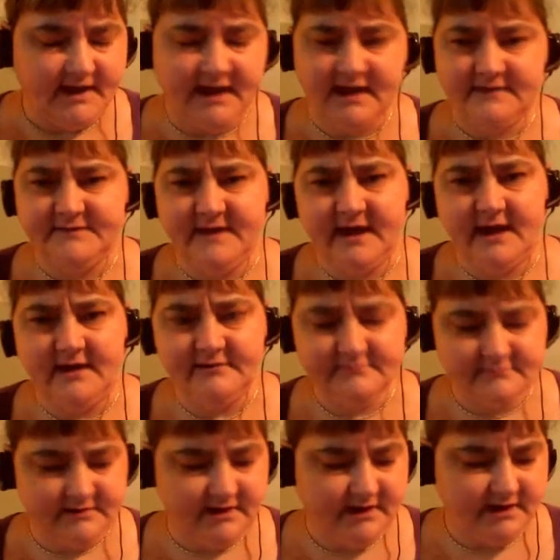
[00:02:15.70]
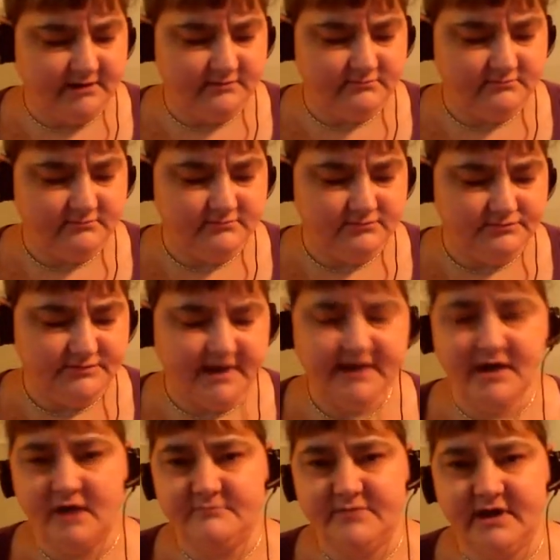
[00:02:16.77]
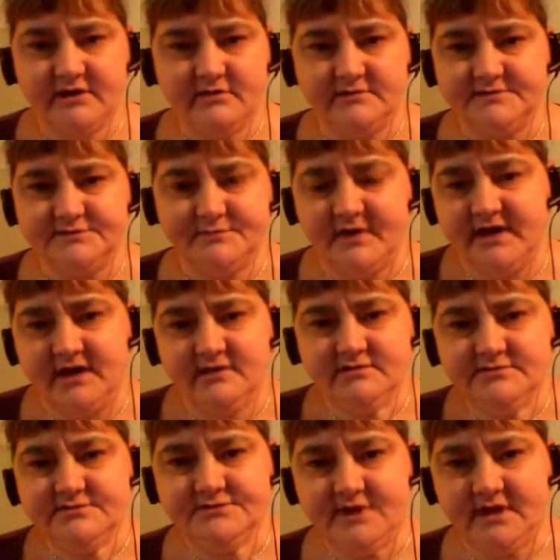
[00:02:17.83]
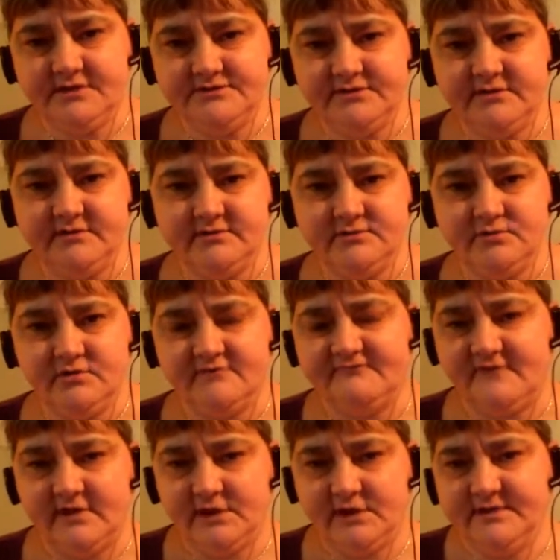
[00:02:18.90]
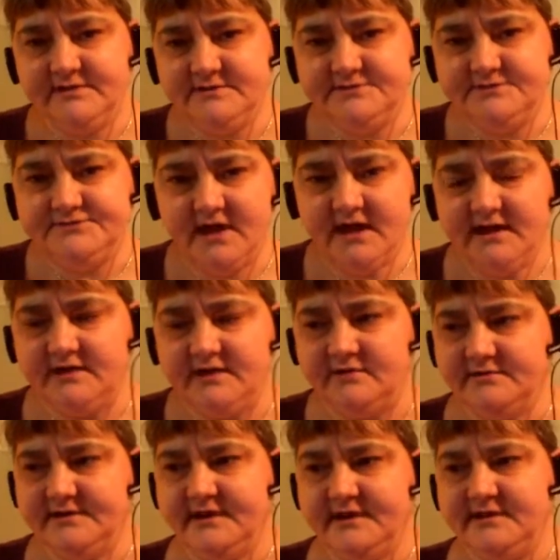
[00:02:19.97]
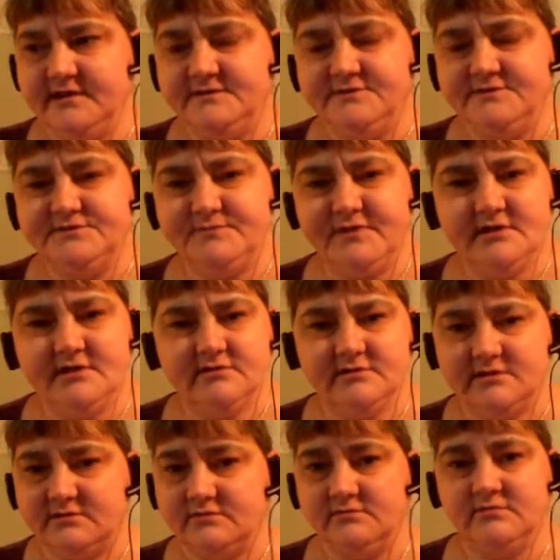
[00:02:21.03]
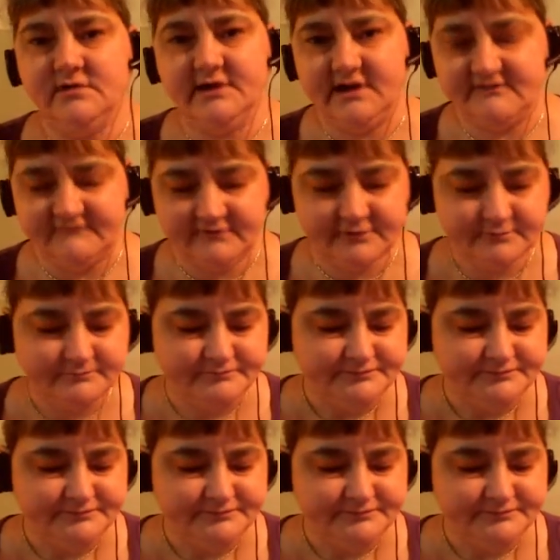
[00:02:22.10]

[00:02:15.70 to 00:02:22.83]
had that, and they got better just by exercising or following this diet or taking this pill or whatever.